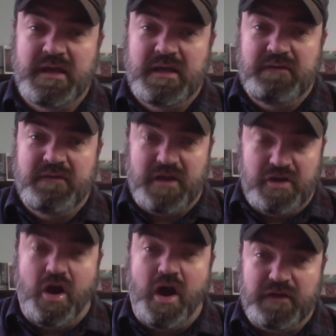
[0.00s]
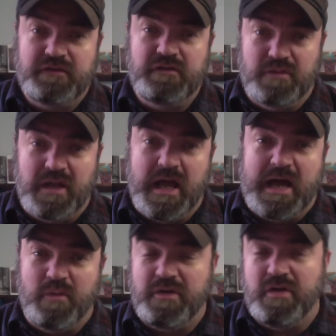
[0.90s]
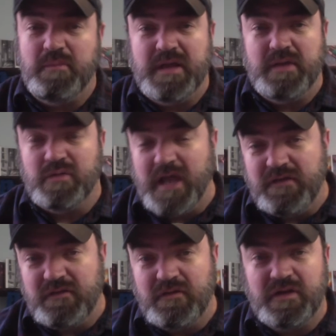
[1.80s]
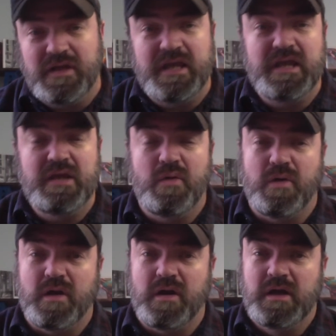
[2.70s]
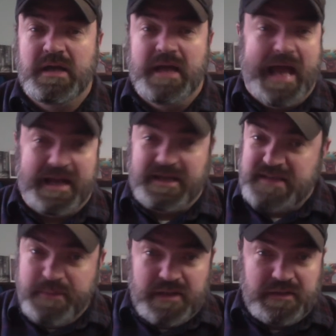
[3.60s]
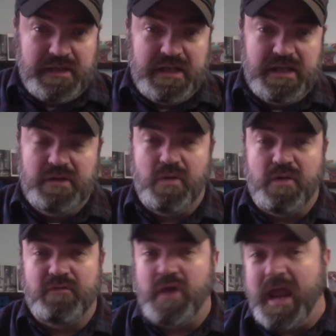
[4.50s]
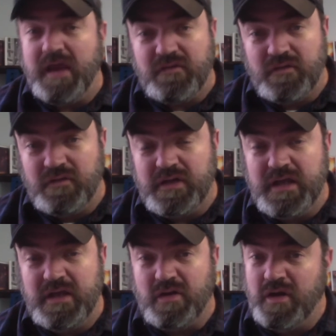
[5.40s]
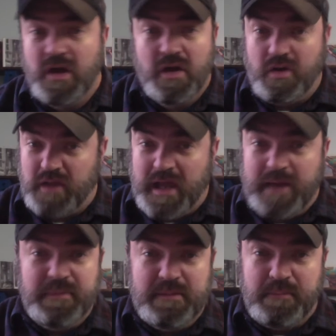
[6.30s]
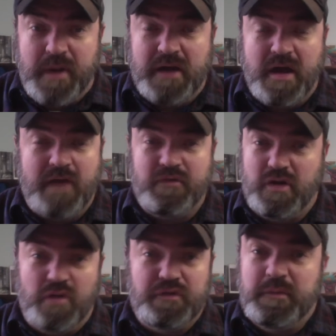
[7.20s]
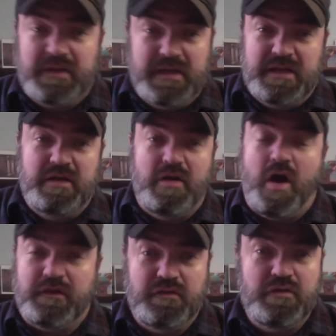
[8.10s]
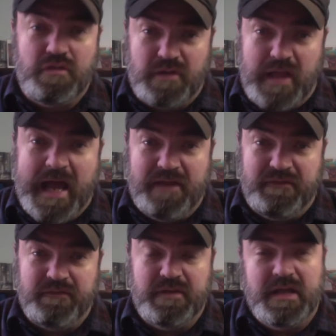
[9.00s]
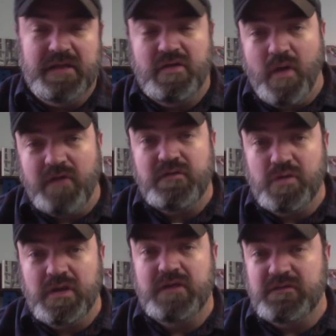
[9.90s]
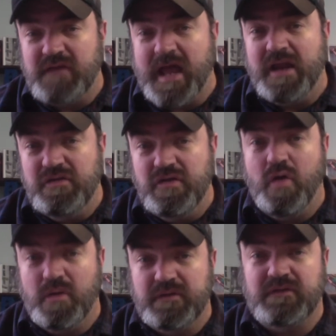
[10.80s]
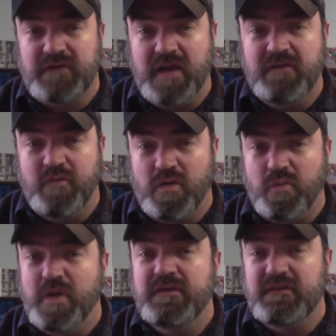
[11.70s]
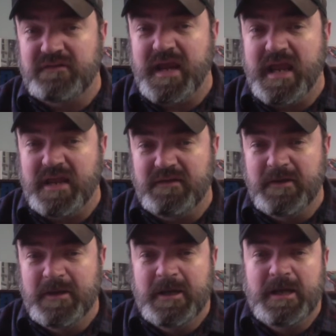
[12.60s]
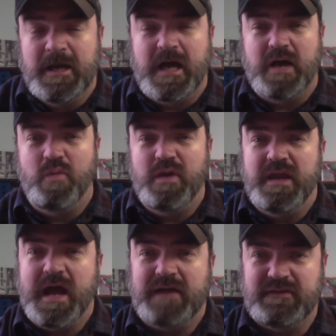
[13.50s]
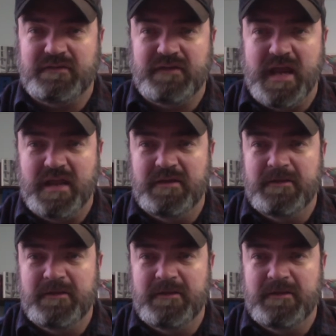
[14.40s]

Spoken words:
that could cost you a lot, whether it be relationally or academically or vocationally or like Bonhoeffer, ultimately cost you your life. And the question really is how do you know what to stand for, when to stand, when not to stand?